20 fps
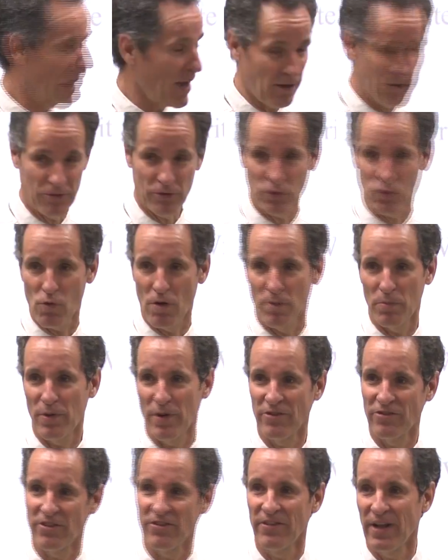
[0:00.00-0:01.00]
My elders forum
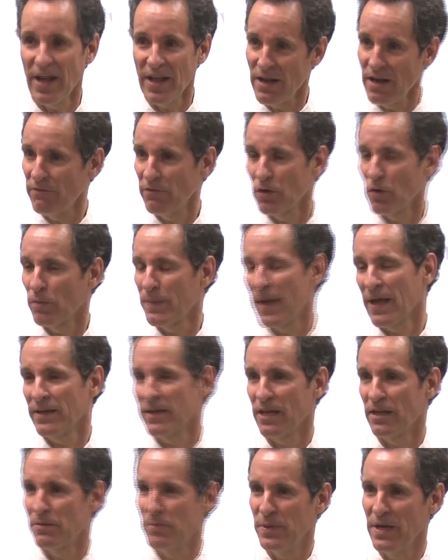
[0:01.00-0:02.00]
president said, I'd never go back
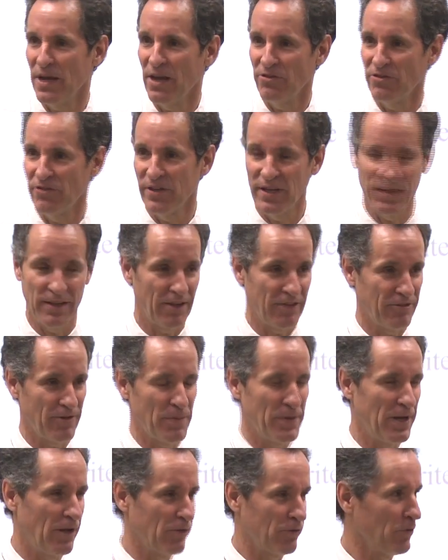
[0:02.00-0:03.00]
and get a PhD unless
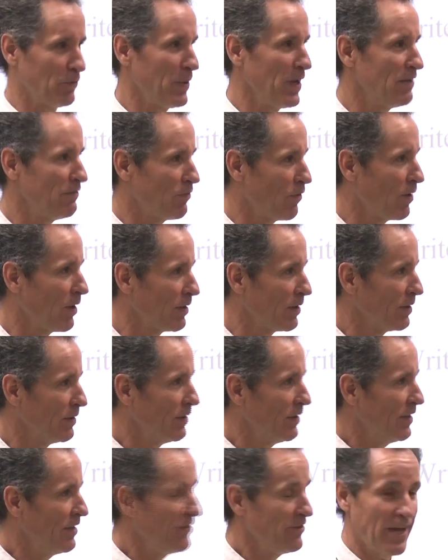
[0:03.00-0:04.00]
someone else would pay for it.
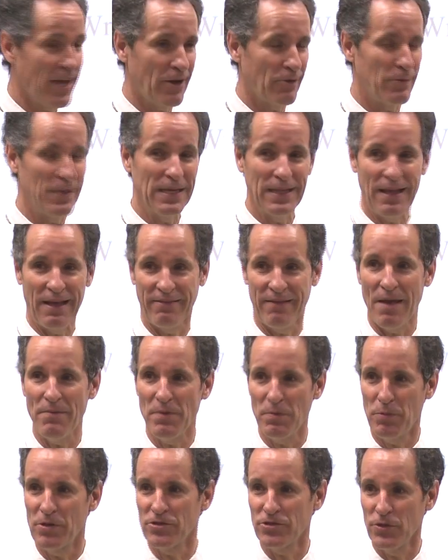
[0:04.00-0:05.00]
You got to realize, I'm
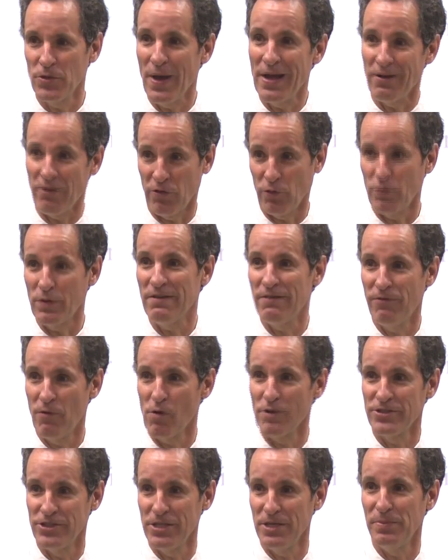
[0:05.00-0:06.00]
a person who had a
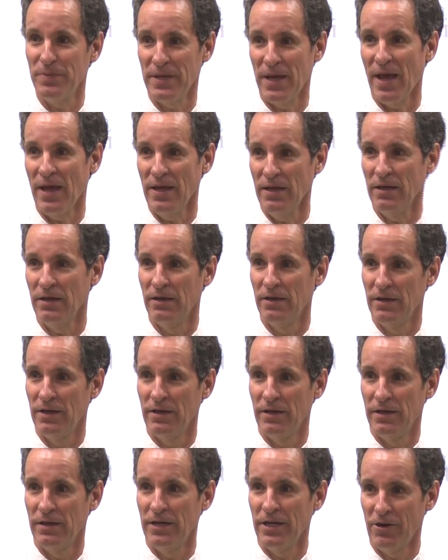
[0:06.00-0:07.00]
3.4 GPA
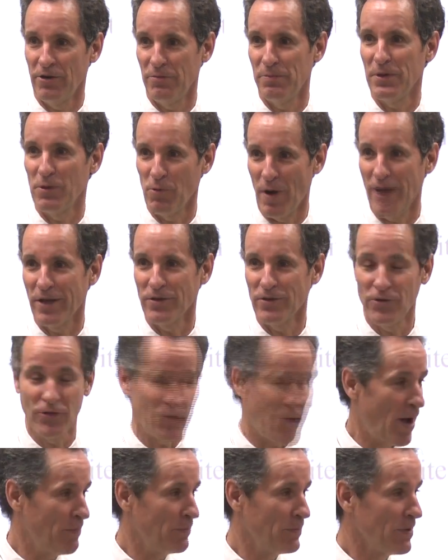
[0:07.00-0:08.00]
here at BYU,
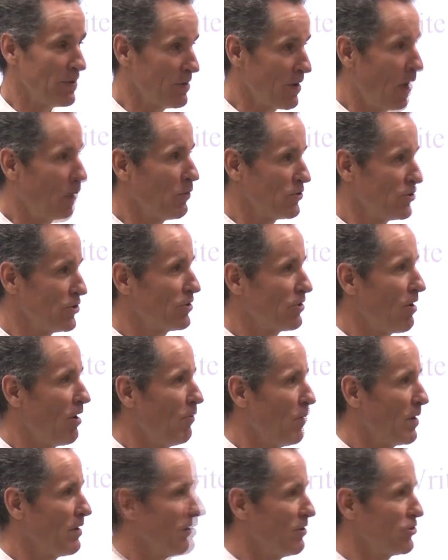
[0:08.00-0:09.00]
so I'm not what you'd
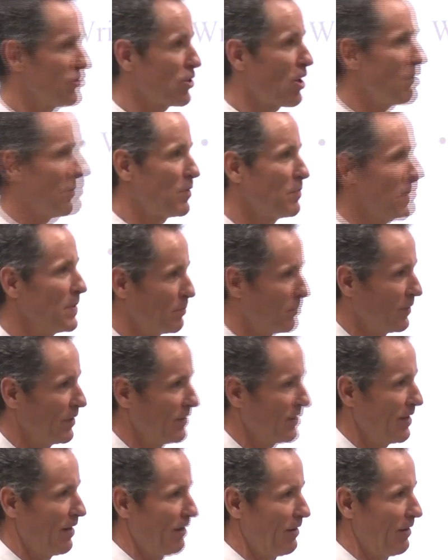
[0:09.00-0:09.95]
call one of the sharper people.